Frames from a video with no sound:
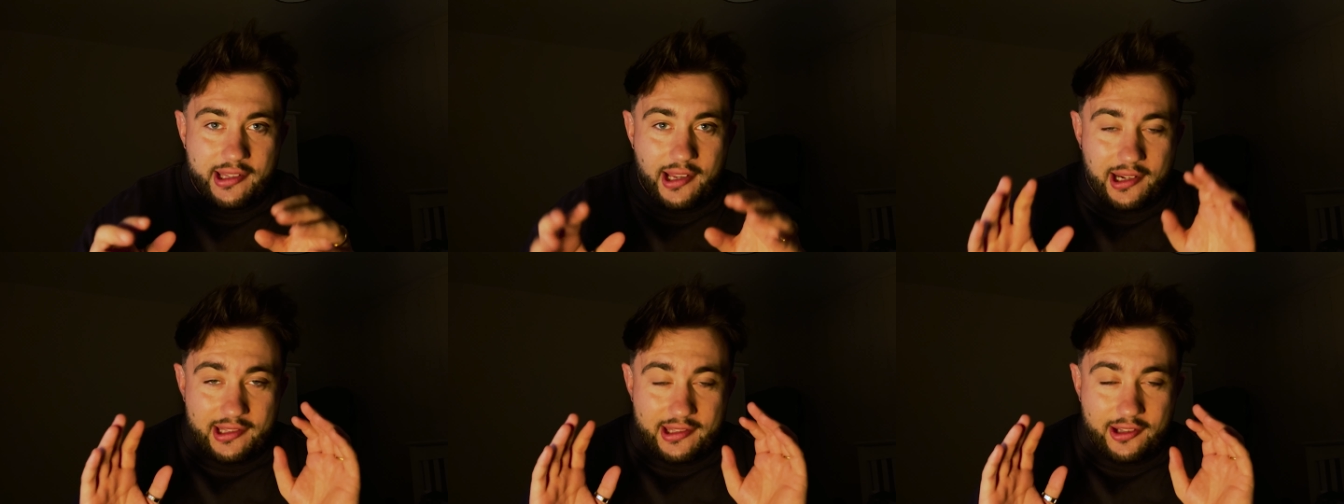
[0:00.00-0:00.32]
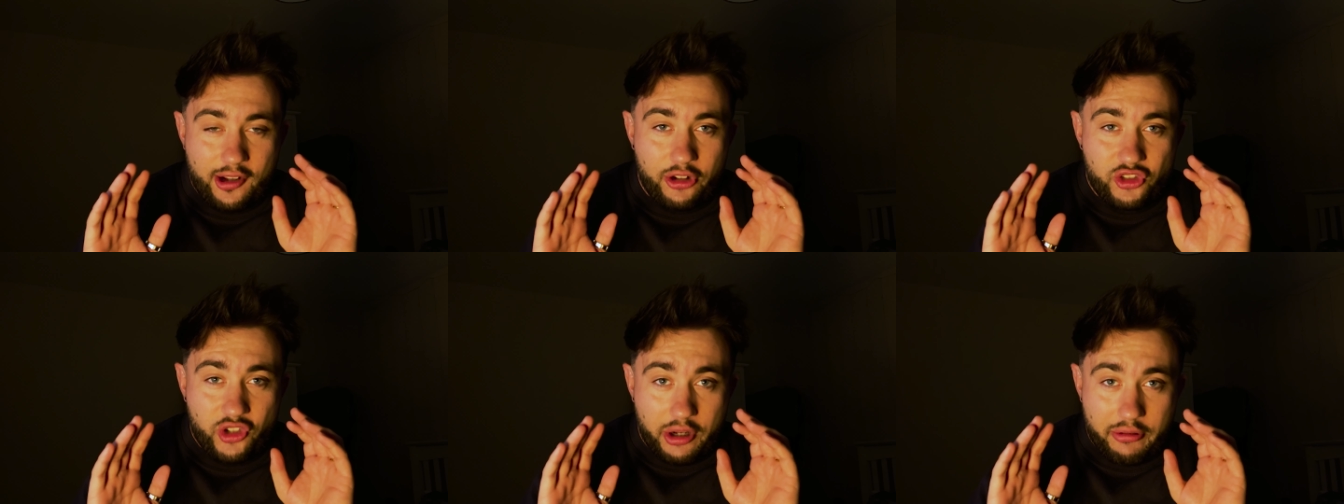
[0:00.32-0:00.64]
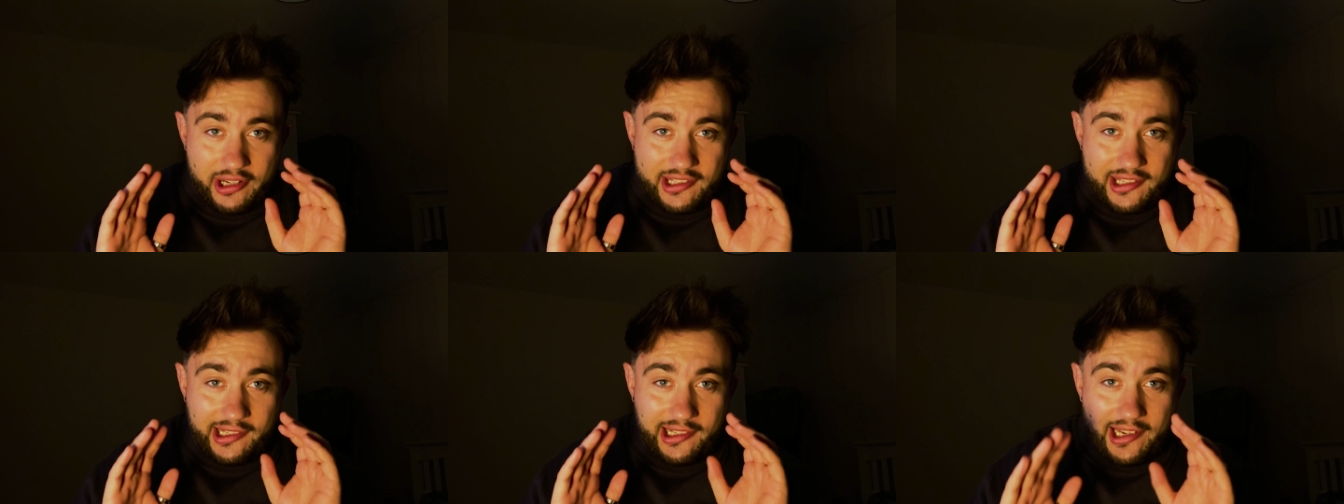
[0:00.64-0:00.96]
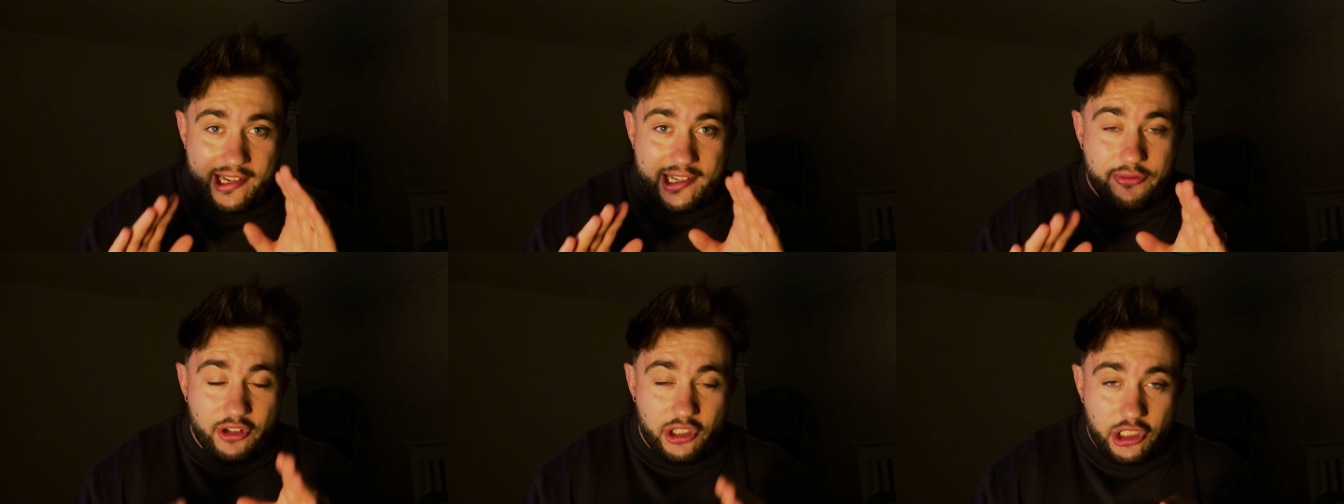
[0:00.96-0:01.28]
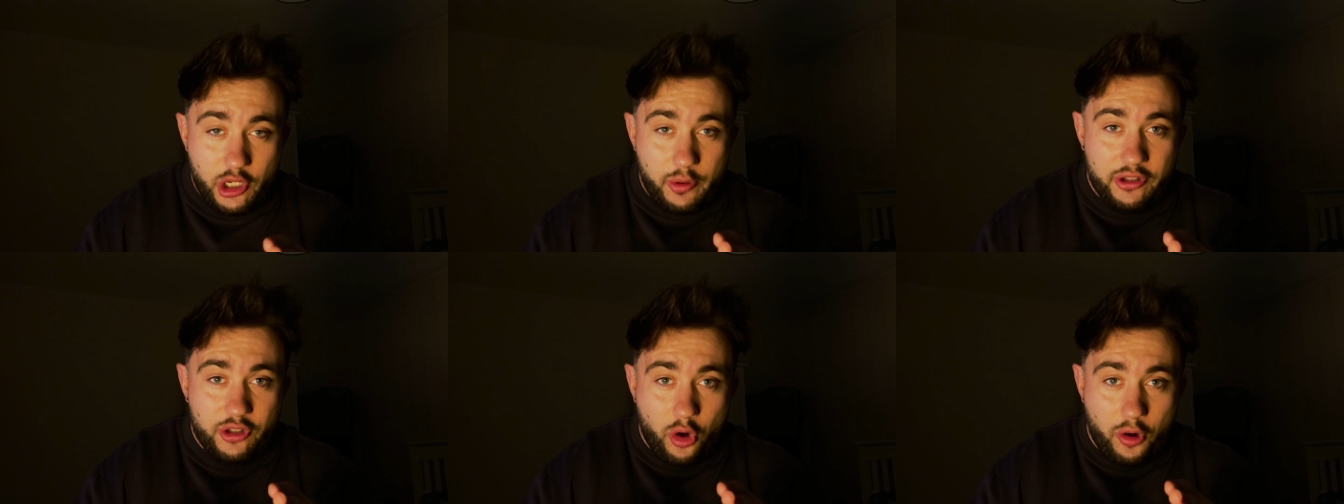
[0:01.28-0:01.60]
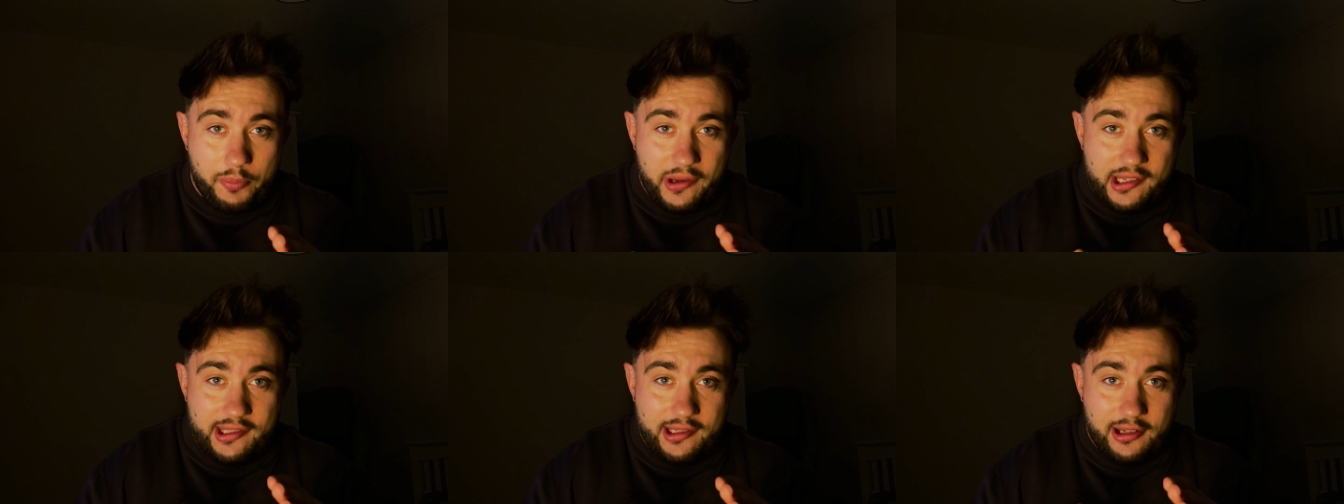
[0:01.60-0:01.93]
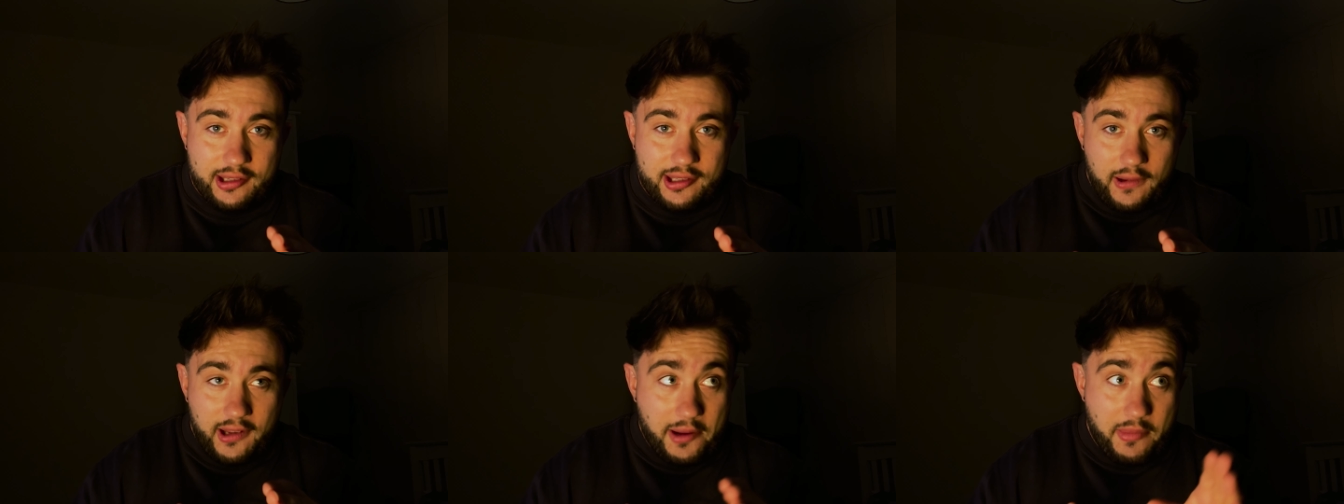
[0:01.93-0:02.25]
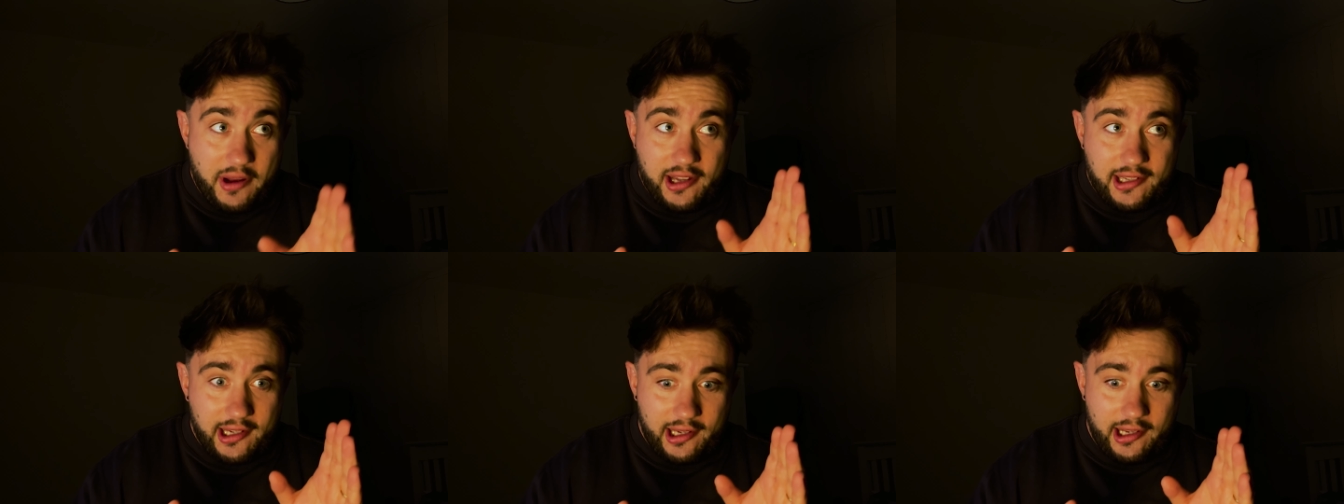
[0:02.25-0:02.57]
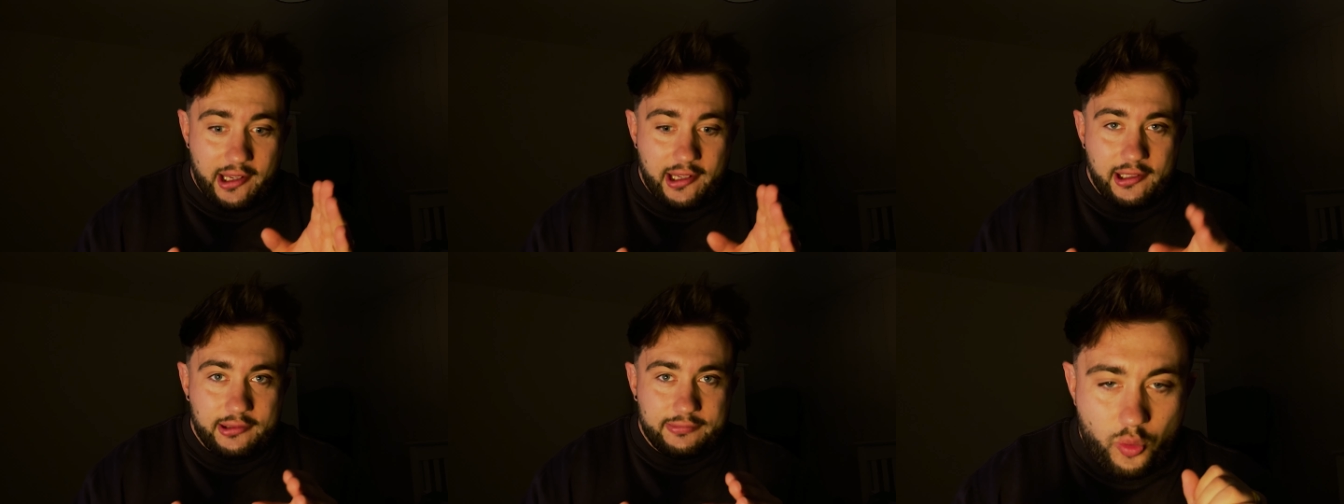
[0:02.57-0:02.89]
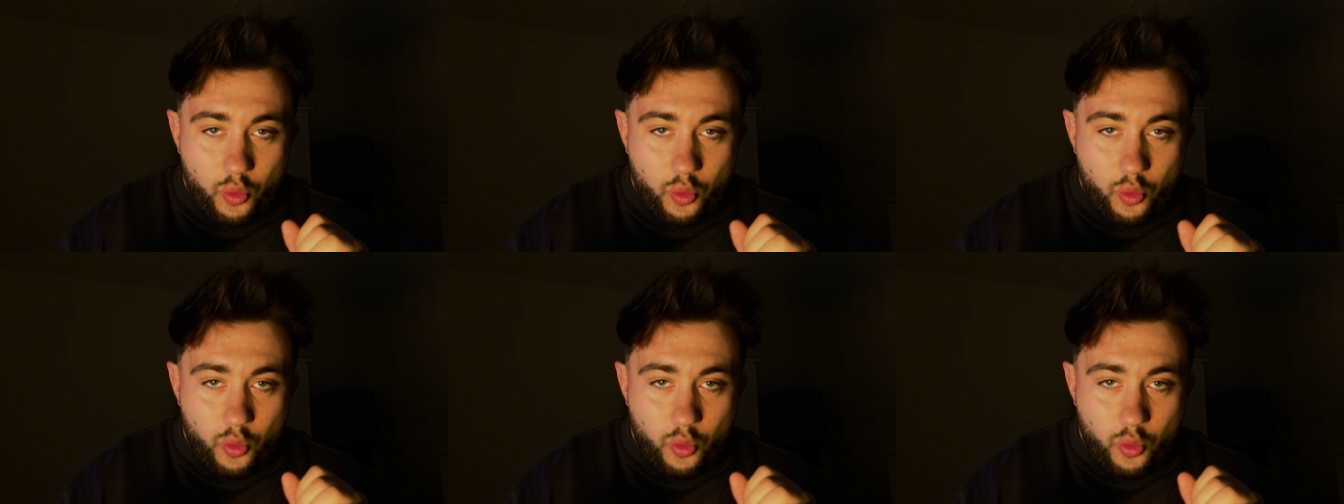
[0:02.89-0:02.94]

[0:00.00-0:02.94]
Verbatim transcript: that can start generating leads for you and your business immediately.